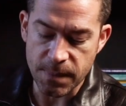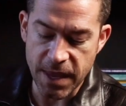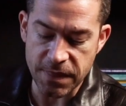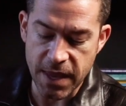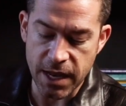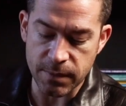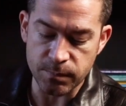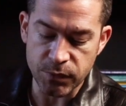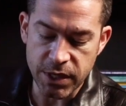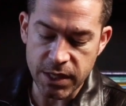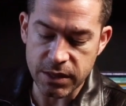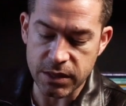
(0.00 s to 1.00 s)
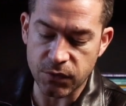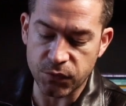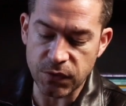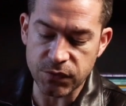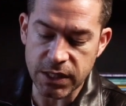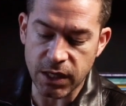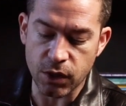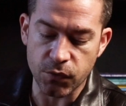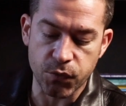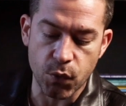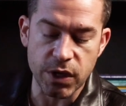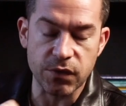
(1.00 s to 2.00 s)
And then the 15 and the
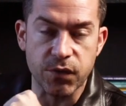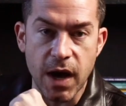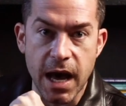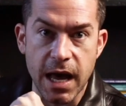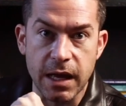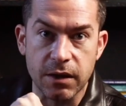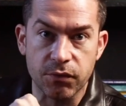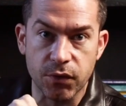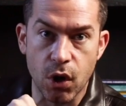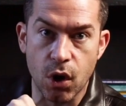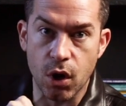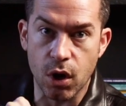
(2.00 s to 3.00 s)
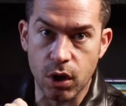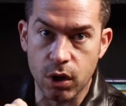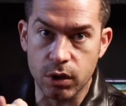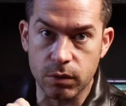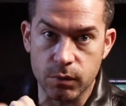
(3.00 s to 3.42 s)
45 are,